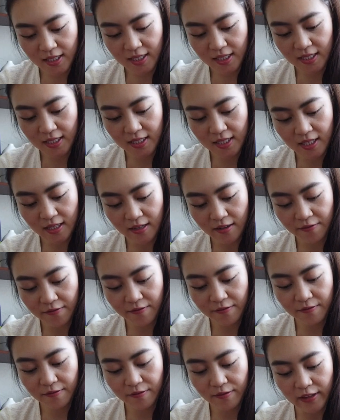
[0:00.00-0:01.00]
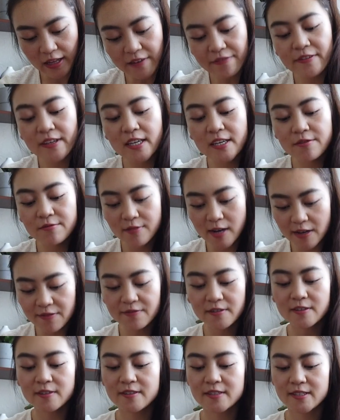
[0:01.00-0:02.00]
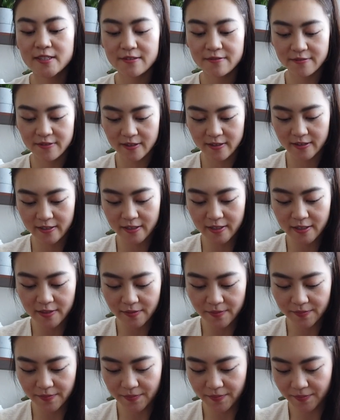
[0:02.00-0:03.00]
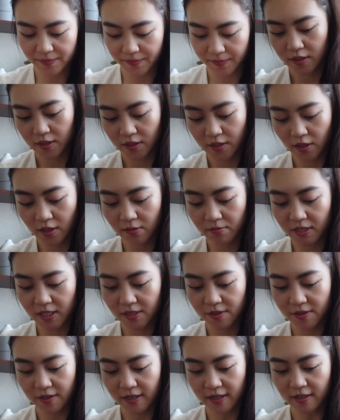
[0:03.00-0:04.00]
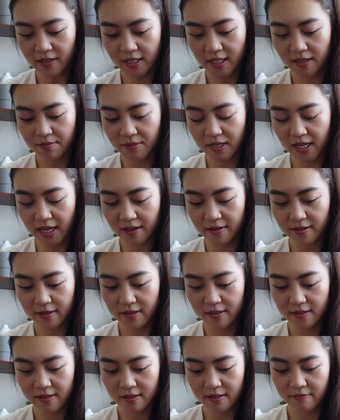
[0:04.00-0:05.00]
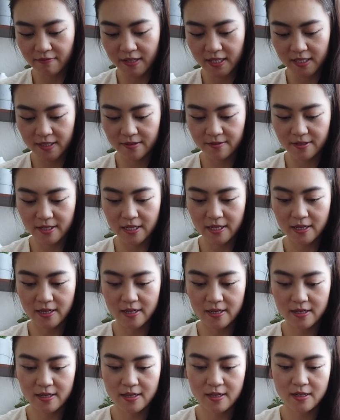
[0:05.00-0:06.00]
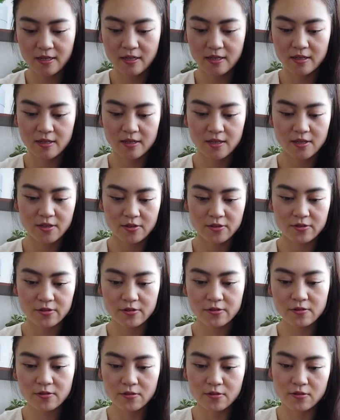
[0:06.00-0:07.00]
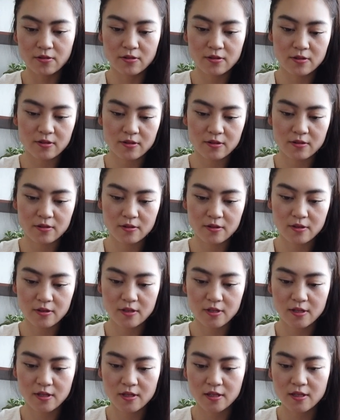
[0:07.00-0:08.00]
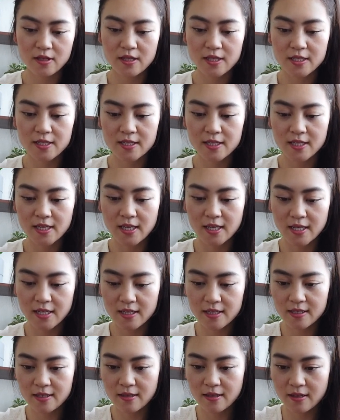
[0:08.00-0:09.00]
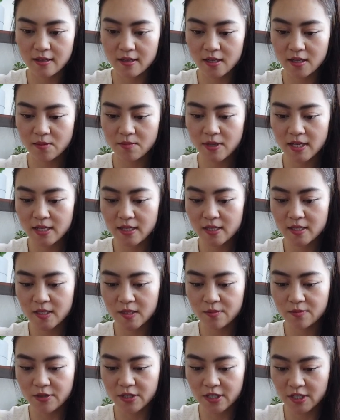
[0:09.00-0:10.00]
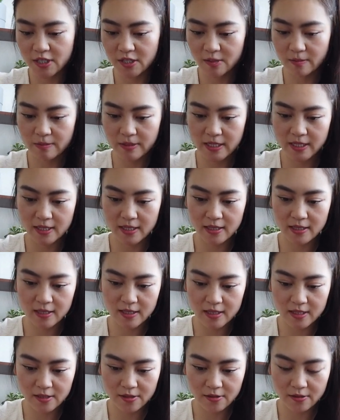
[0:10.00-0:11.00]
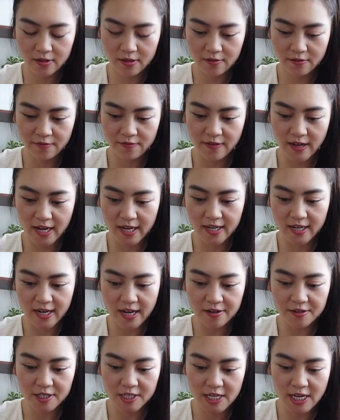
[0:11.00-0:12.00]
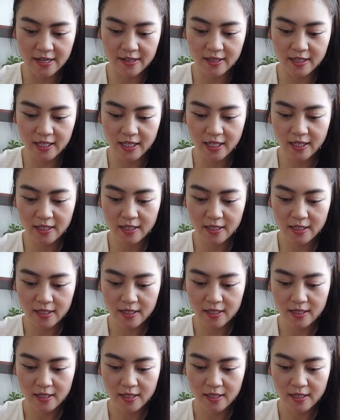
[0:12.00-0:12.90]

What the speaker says: This is the fluffy ruffles fern. So much soil coming out of this one. Ooh. Let's see. It's a little bit smushed, but I'll sort of fan it out gently.